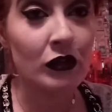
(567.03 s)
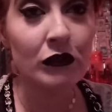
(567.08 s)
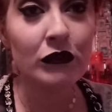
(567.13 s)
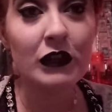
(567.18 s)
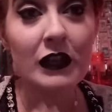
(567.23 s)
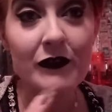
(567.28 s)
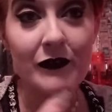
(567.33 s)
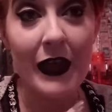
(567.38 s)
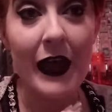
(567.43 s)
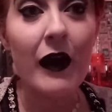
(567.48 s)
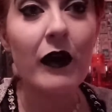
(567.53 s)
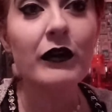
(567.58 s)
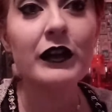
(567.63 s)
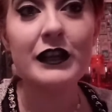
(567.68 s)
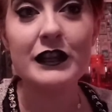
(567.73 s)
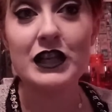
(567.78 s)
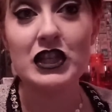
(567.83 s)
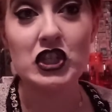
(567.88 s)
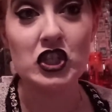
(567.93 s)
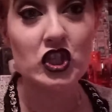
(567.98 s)
who live
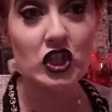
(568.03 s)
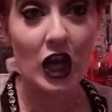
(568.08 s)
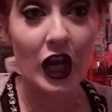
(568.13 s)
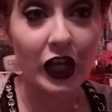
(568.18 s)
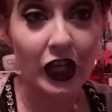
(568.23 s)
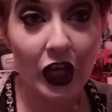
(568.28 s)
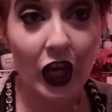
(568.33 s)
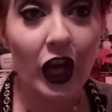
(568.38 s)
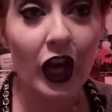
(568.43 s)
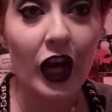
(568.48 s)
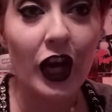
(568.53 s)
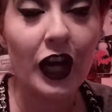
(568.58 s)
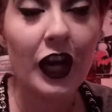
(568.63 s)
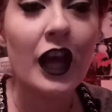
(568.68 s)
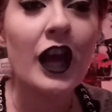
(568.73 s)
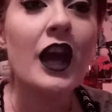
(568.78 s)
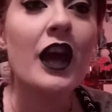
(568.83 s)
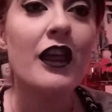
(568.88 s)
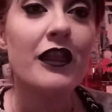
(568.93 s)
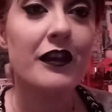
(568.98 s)
out in this junkyard.
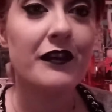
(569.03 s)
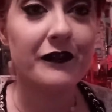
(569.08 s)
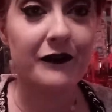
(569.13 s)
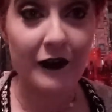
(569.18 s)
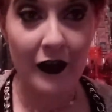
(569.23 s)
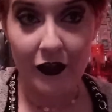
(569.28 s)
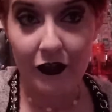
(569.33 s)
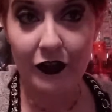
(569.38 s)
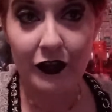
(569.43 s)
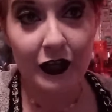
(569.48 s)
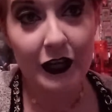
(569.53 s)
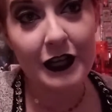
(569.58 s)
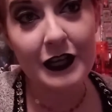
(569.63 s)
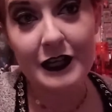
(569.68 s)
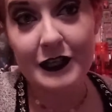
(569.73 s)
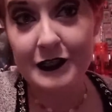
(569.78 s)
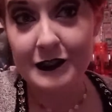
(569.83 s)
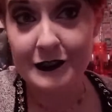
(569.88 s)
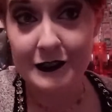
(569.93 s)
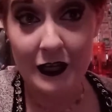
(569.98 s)
The father
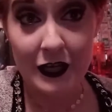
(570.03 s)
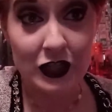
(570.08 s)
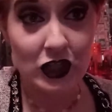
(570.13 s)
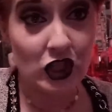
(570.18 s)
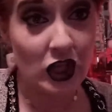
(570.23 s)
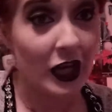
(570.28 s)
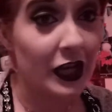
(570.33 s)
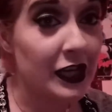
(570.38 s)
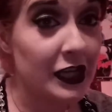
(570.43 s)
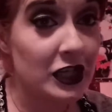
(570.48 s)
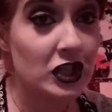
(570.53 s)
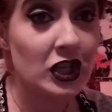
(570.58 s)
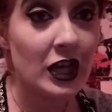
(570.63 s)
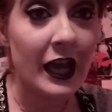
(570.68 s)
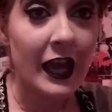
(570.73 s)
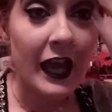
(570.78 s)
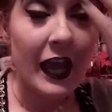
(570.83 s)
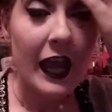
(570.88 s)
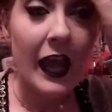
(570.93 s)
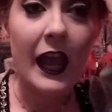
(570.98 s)
is a judge,
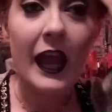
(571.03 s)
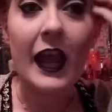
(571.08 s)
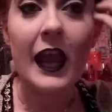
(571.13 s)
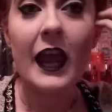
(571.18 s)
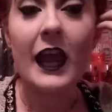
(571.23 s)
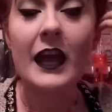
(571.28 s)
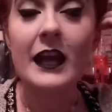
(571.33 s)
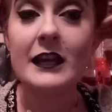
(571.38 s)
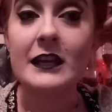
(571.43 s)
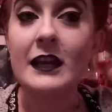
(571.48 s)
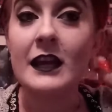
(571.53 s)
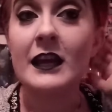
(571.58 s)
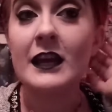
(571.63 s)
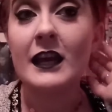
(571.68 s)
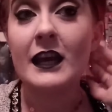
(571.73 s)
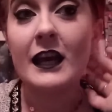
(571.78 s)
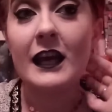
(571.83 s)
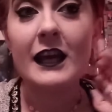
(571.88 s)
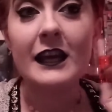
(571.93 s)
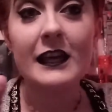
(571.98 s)
and
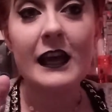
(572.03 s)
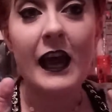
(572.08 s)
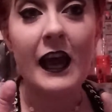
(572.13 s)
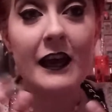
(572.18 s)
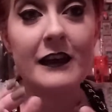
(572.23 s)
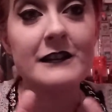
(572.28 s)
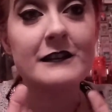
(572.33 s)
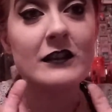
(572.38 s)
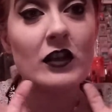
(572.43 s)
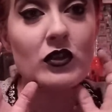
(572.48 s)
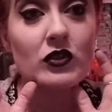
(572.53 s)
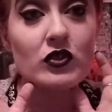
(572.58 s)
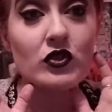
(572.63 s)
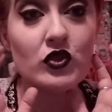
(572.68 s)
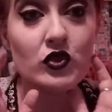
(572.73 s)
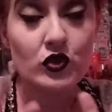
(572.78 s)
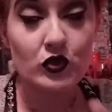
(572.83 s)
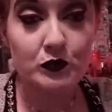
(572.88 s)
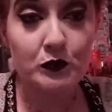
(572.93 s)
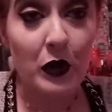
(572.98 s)
it has
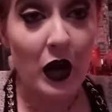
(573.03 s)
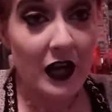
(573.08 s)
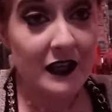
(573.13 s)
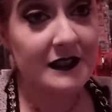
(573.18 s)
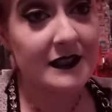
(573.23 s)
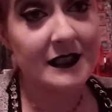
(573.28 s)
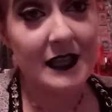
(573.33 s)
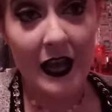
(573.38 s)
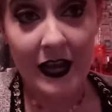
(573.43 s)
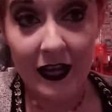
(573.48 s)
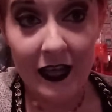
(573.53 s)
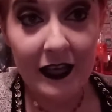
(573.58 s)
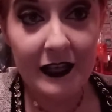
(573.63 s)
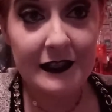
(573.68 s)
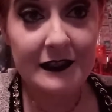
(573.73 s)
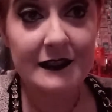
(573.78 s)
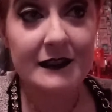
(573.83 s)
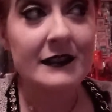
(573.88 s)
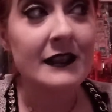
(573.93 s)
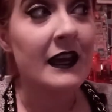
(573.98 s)

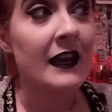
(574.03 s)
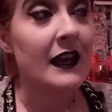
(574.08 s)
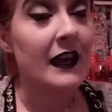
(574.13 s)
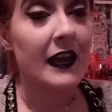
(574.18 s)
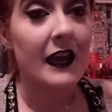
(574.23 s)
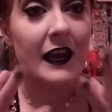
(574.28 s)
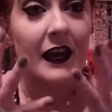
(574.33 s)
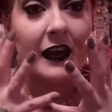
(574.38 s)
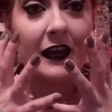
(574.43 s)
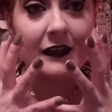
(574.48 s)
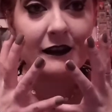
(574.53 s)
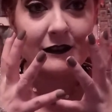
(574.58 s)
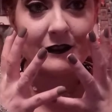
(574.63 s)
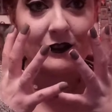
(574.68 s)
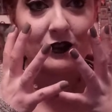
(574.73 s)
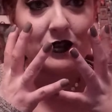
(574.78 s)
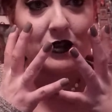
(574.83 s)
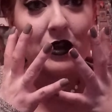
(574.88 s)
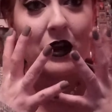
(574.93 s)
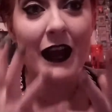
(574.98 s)
prosthetics. It
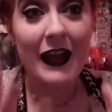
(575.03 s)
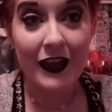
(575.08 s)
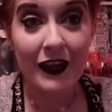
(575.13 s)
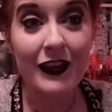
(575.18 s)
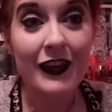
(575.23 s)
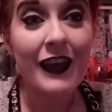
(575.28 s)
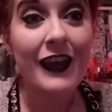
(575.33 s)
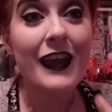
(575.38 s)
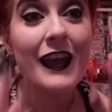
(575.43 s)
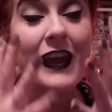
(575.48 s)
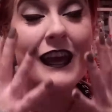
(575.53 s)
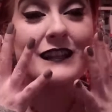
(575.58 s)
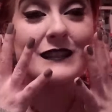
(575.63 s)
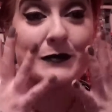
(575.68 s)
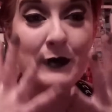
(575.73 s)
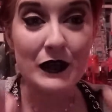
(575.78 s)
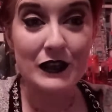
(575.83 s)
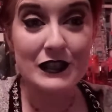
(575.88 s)
has it's